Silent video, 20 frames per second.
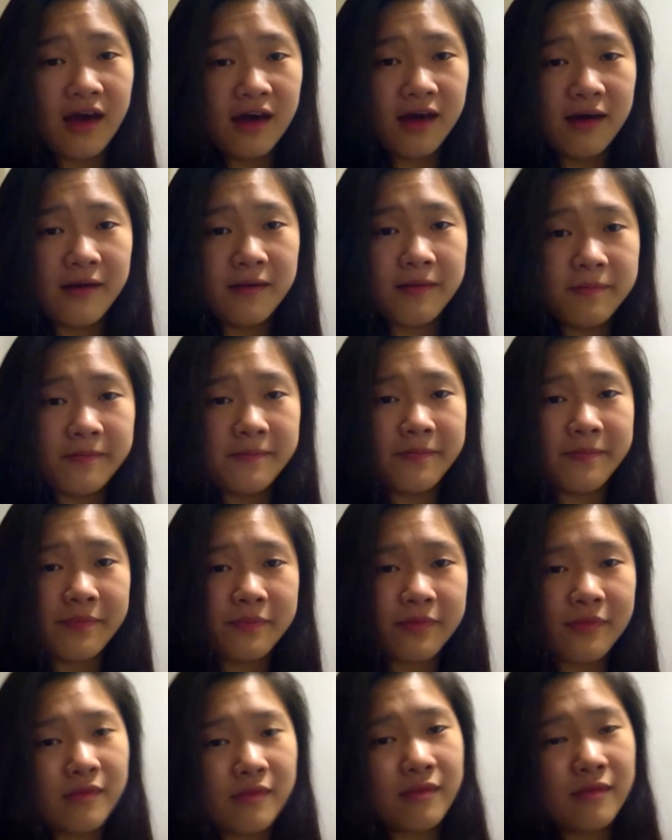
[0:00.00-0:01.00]
Um,
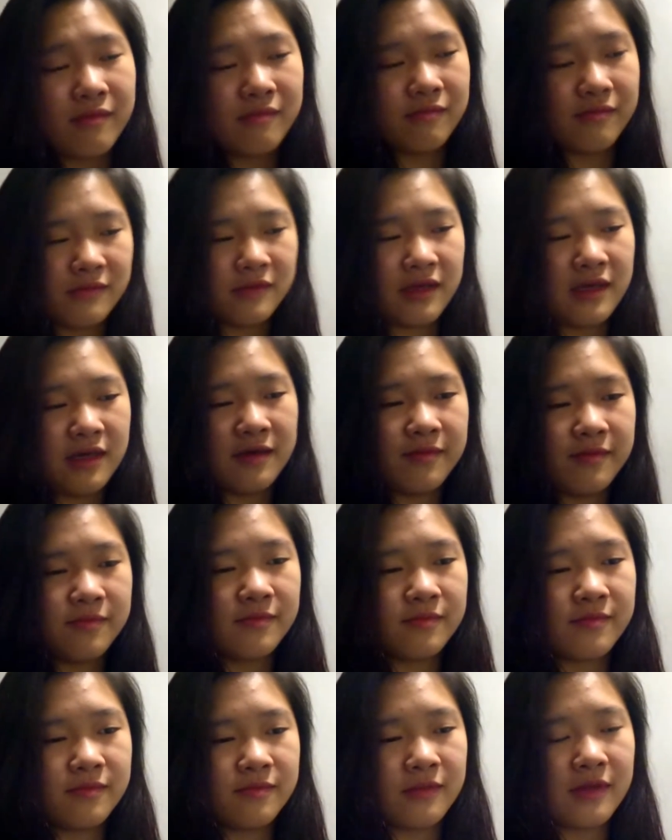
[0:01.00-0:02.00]
yeah,
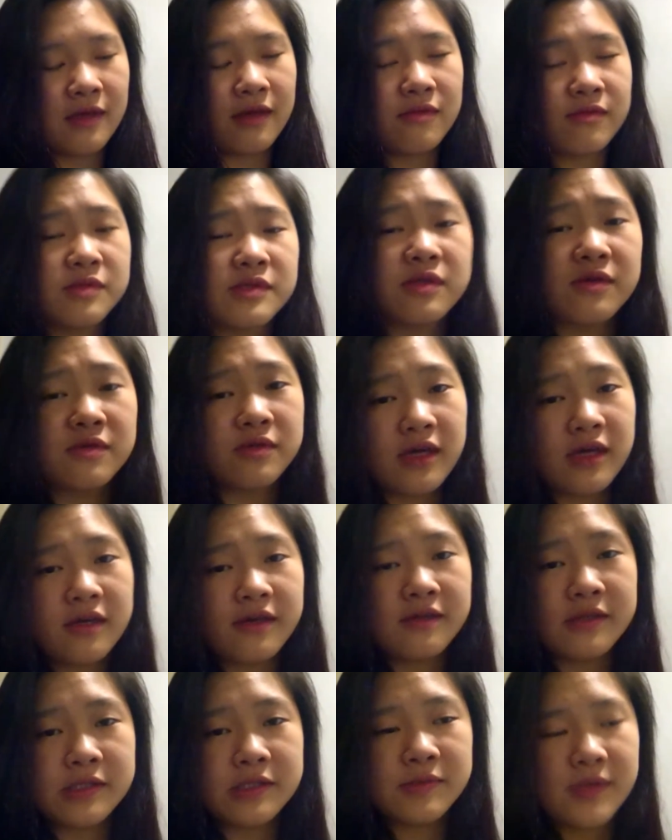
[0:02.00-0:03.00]
I was so
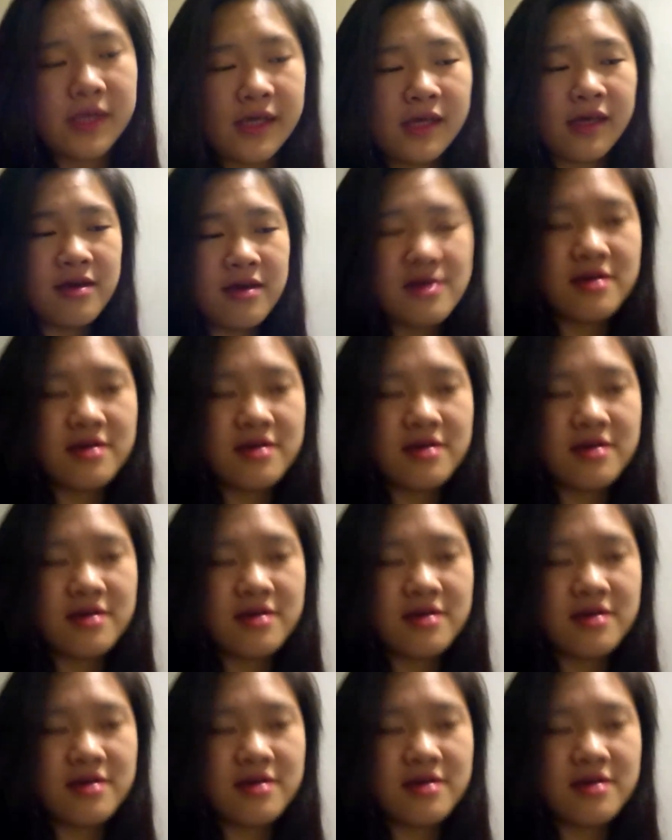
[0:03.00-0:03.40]
tired this week.